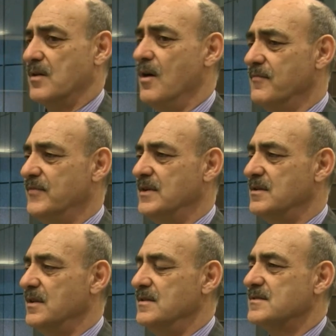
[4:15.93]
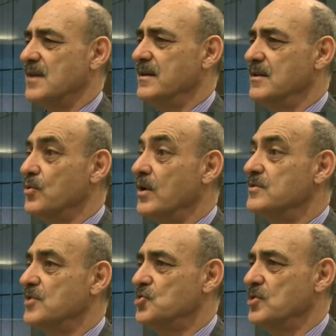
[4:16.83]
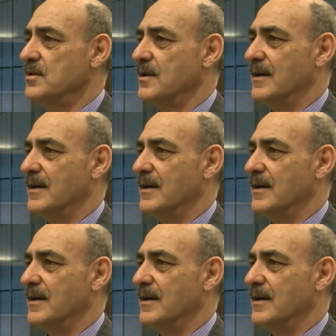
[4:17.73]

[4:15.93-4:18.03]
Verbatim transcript: conflict inside the organization